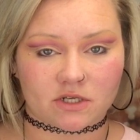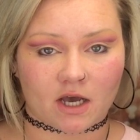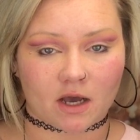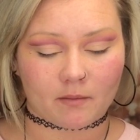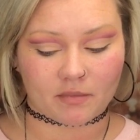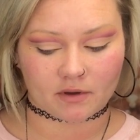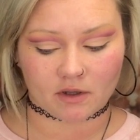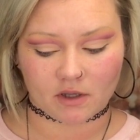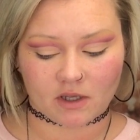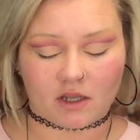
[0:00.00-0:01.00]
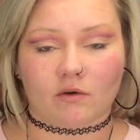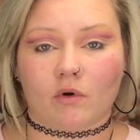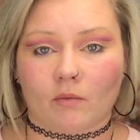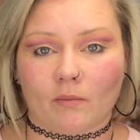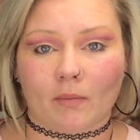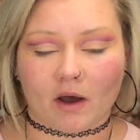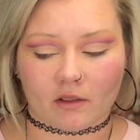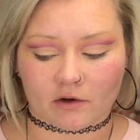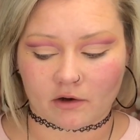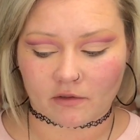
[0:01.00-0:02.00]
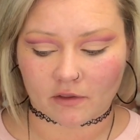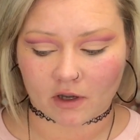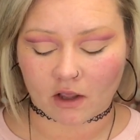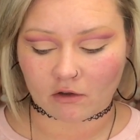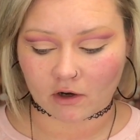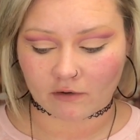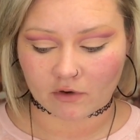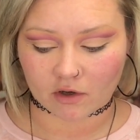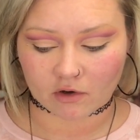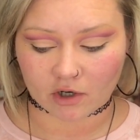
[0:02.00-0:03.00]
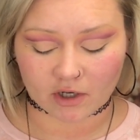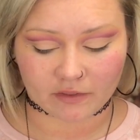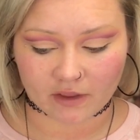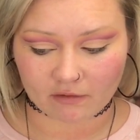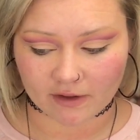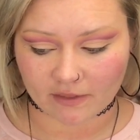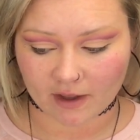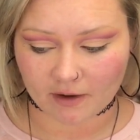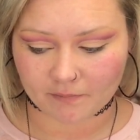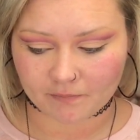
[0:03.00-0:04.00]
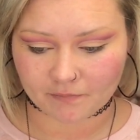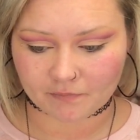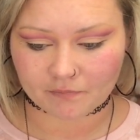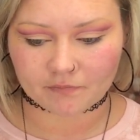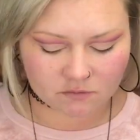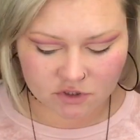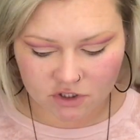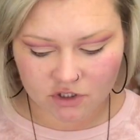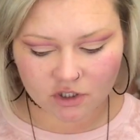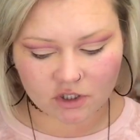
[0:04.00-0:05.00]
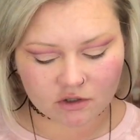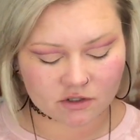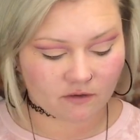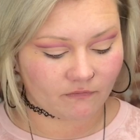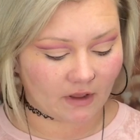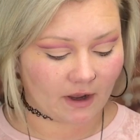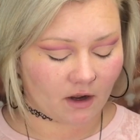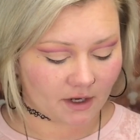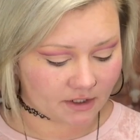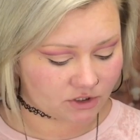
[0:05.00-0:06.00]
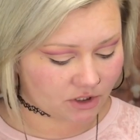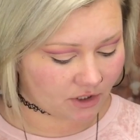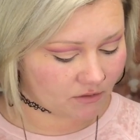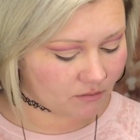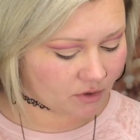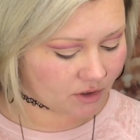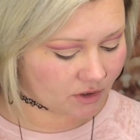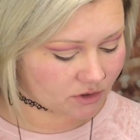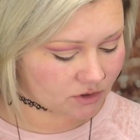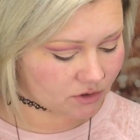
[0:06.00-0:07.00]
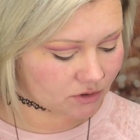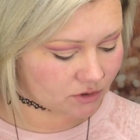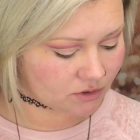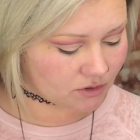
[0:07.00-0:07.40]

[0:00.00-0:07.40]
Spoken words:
top. And it won't bother the color of it or anything like that. I'm just going to use a flat eyeshadow brush.